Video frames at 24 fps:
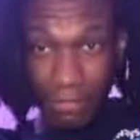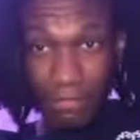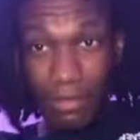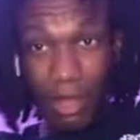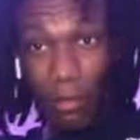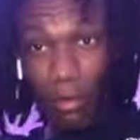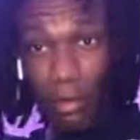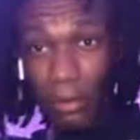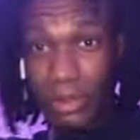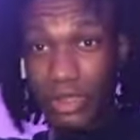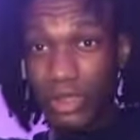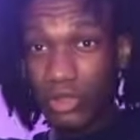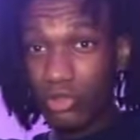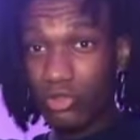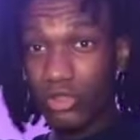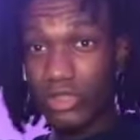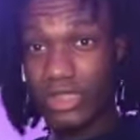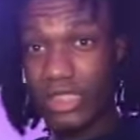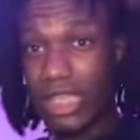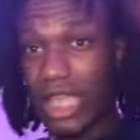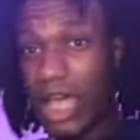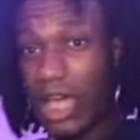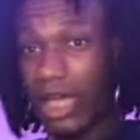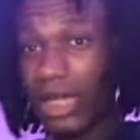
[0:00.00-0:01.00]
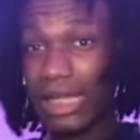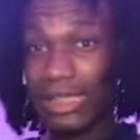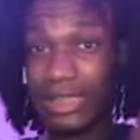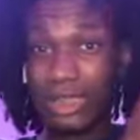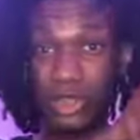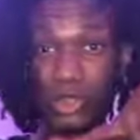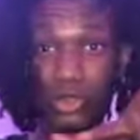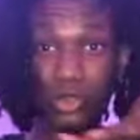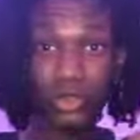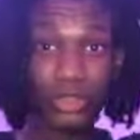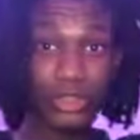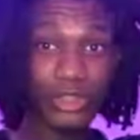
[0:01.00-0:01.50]
If y'all want me to use the towel after
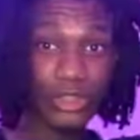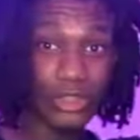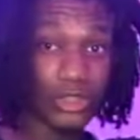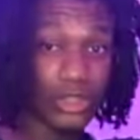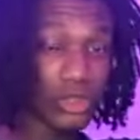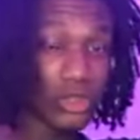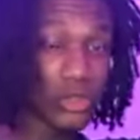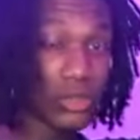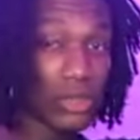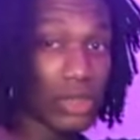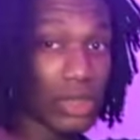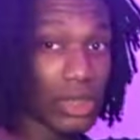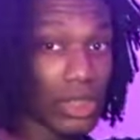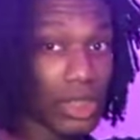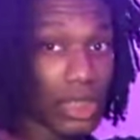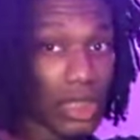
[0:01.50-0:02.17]
2 years too,